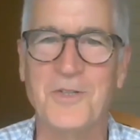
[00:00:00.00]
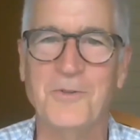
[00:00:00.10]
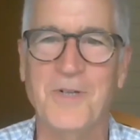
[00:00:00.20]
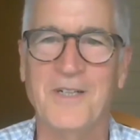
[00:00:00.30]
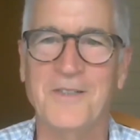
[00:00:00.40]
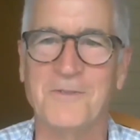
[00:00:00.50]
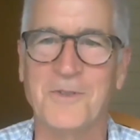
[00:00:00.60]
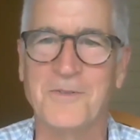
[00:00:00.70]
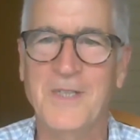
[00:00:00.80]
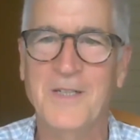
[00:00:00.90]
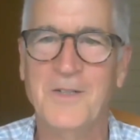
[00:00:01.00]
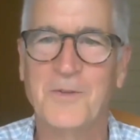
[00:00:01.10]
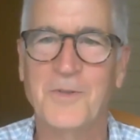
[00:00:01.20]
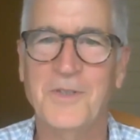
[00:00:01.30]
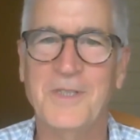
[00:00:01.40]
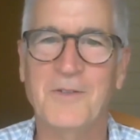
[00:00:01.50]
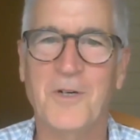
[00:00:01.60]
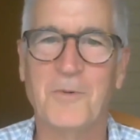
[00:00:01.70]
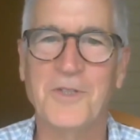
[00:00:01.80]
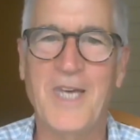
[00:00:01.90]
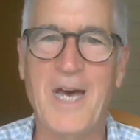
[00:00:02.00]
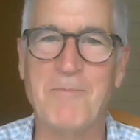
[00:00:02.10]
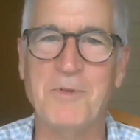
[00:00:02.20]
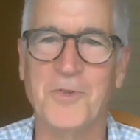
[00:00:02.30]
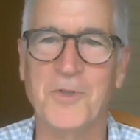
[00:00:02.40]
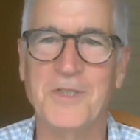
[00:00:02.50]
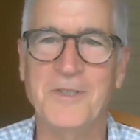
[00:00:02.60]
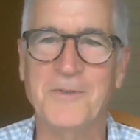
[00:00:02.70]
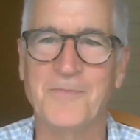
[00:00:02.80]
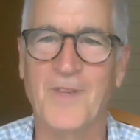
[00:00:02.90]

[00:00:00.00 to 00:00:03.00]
so well. And we're really happy for you.